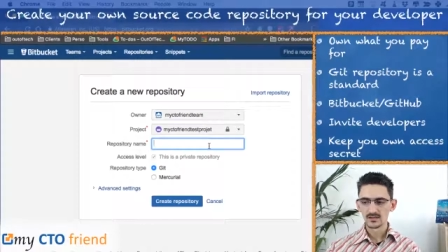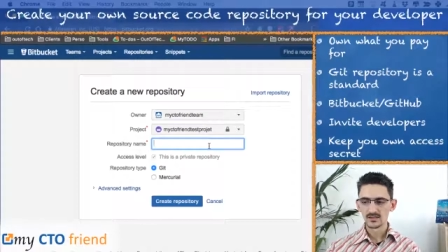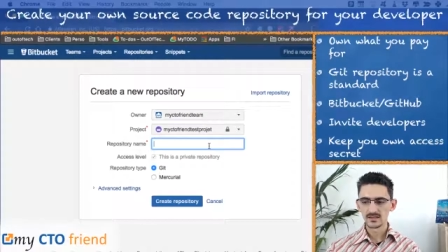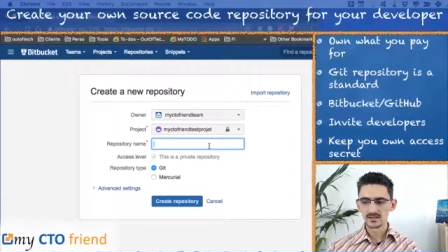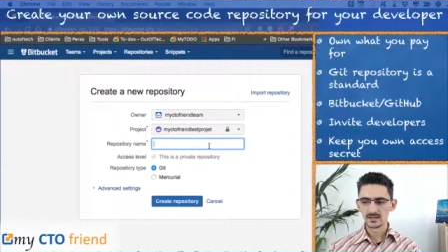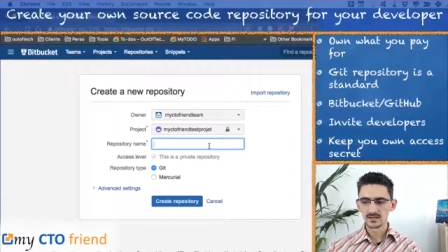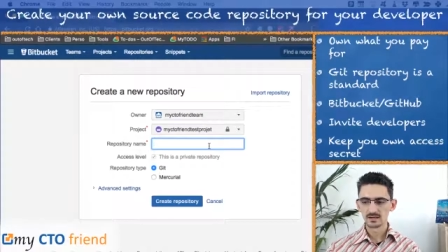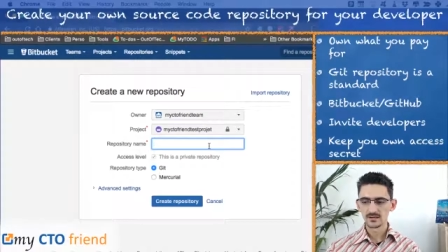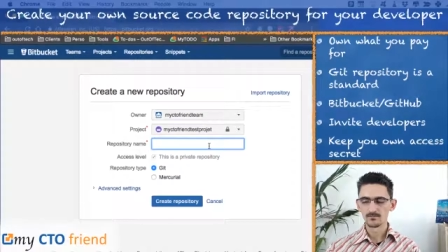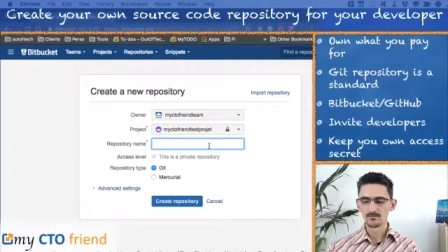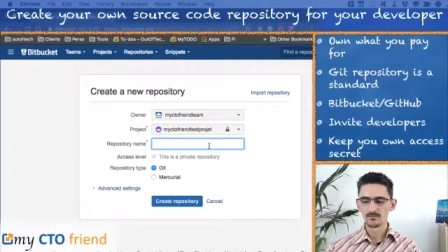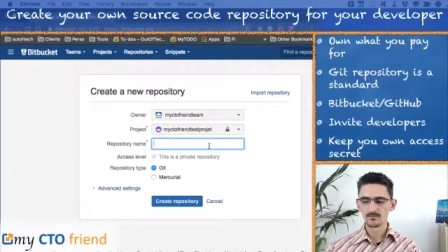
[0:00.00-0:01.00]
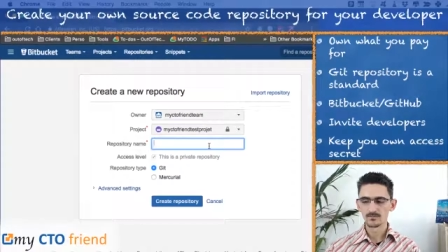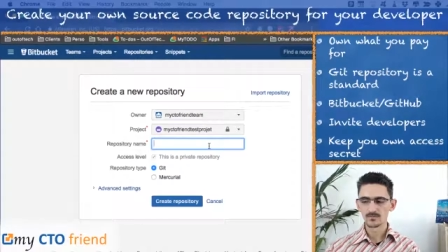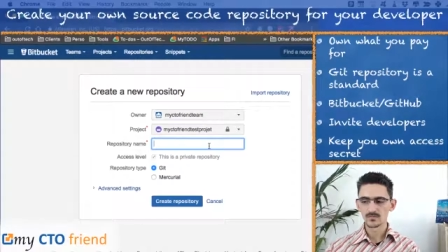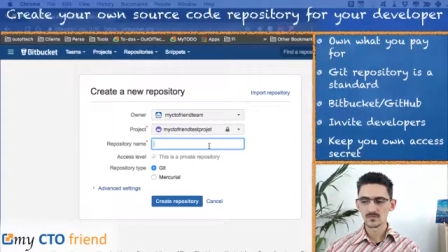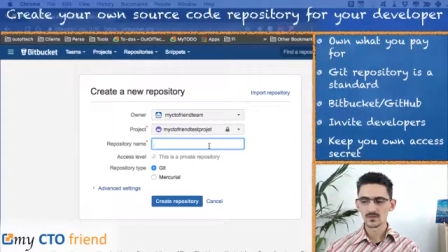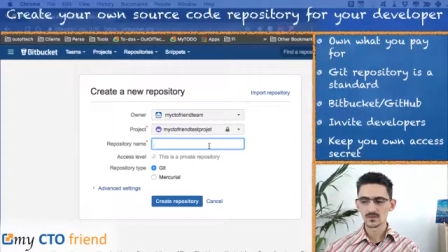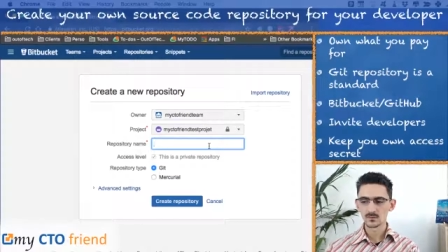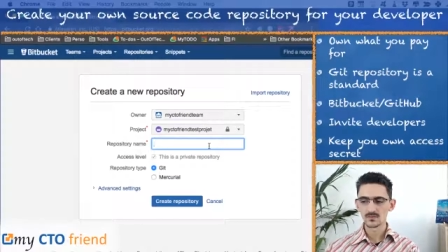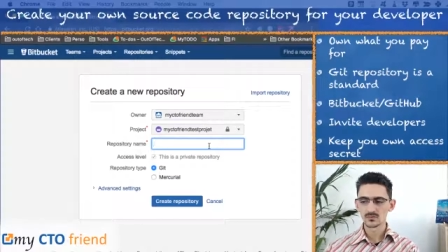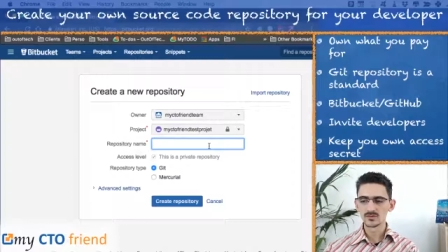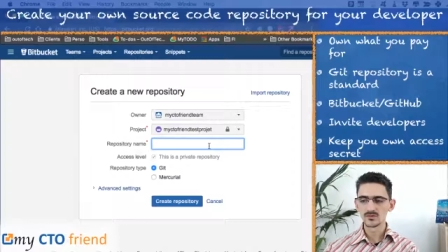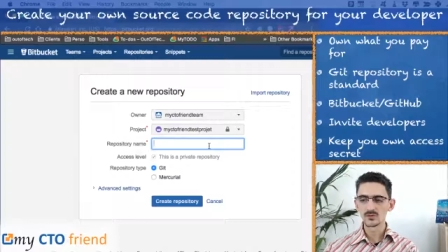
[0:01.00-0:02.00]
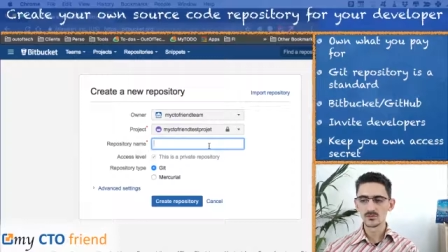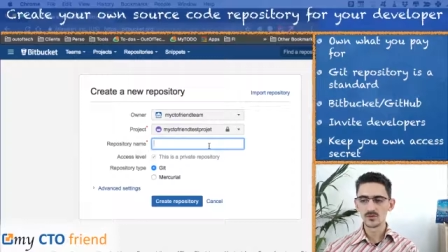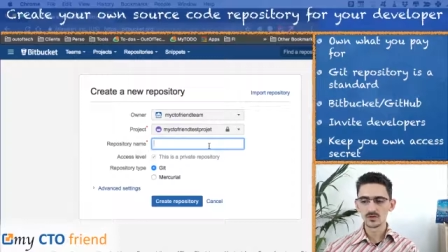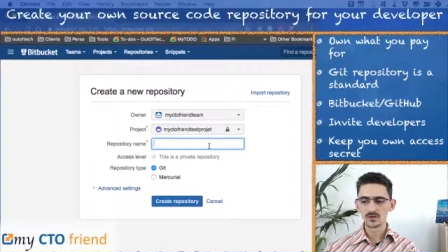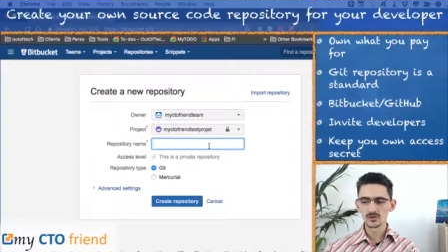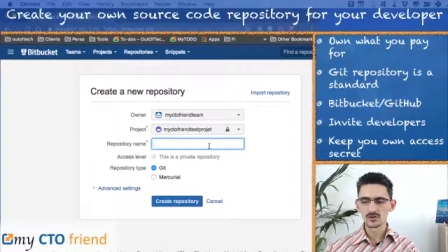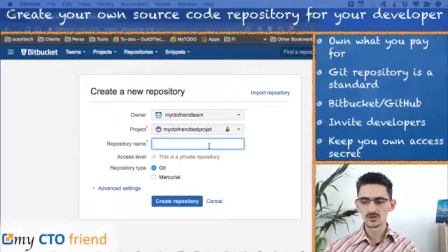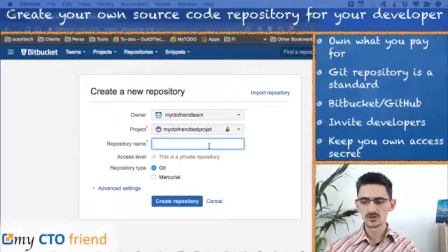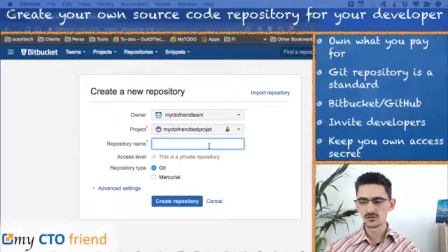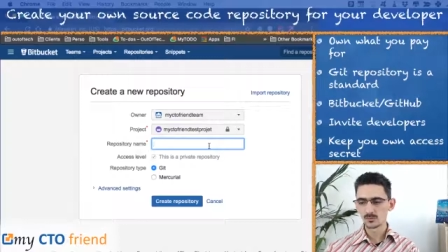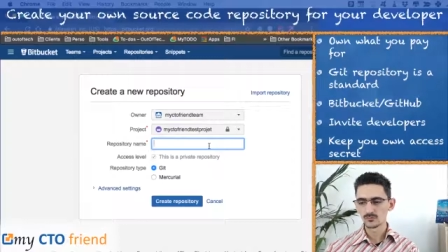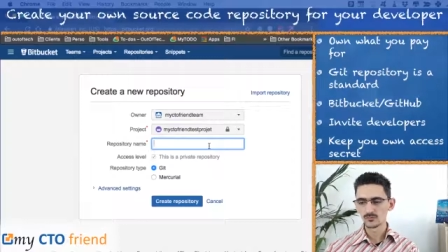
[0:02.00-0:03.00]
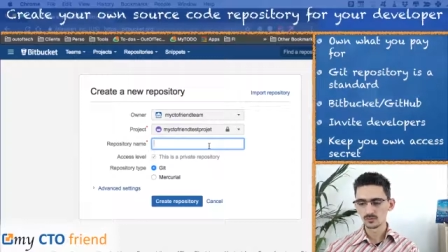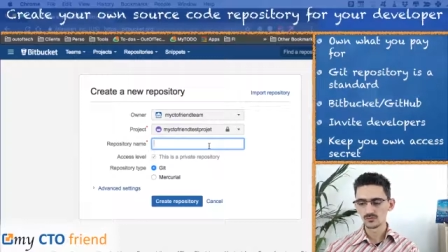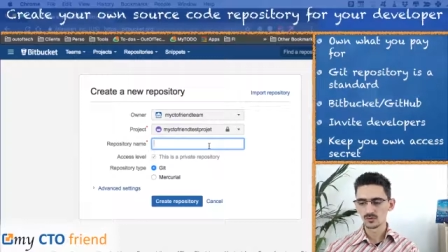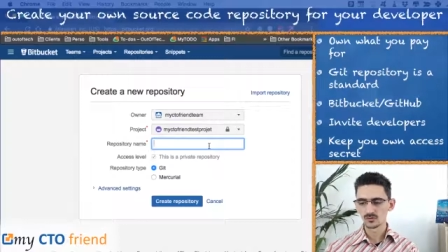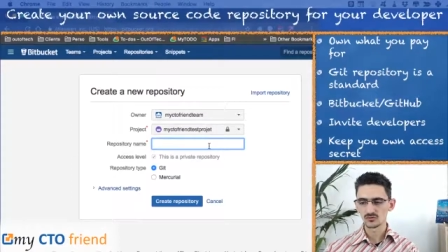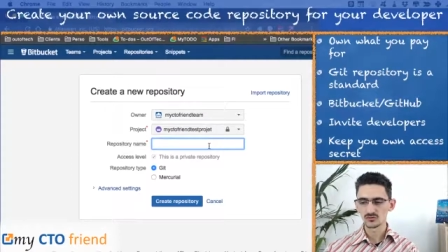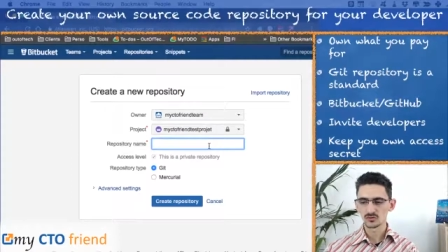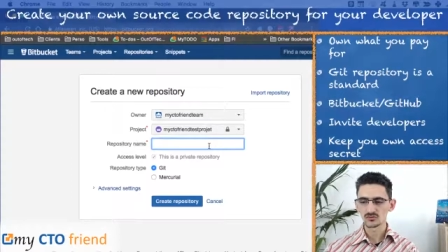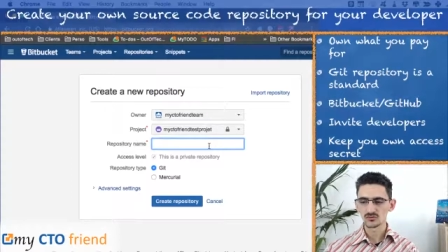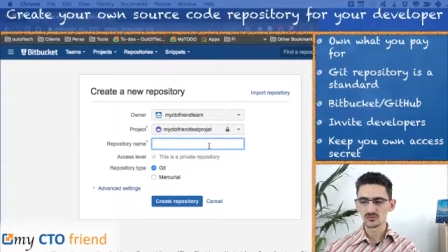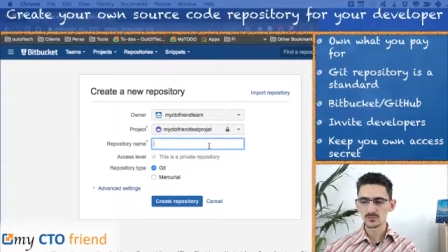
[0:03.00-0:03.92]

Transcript: the um, we to deploy some source code.